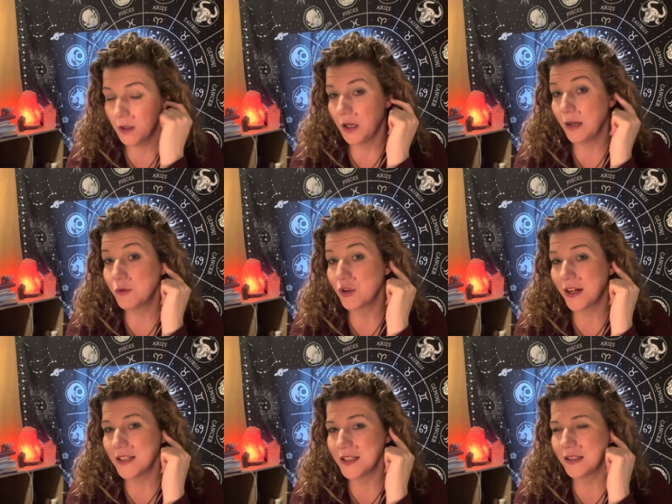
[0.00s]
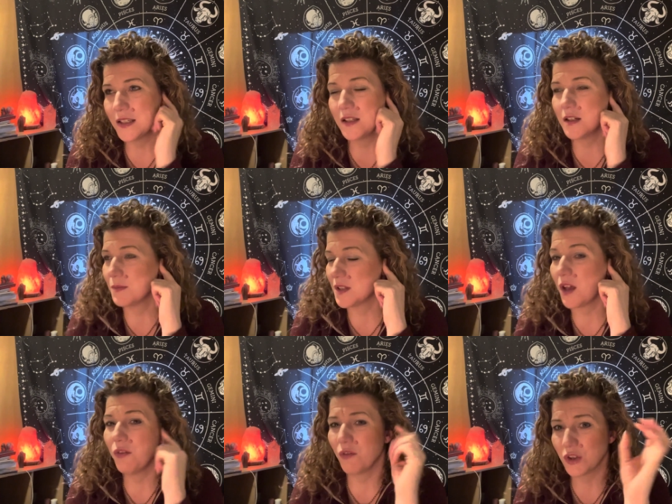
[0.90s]
I'm trying to listen to
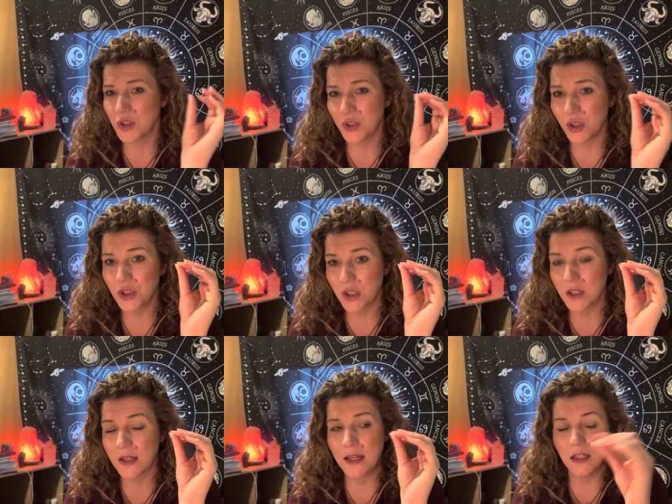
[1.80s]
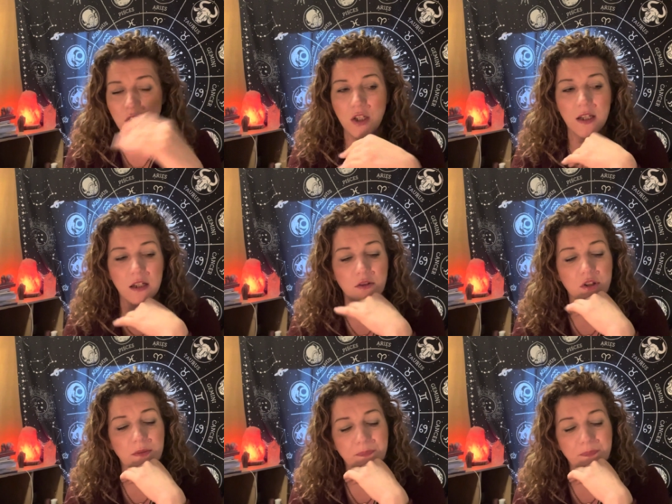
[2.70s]
myself. I've got such itchy ears.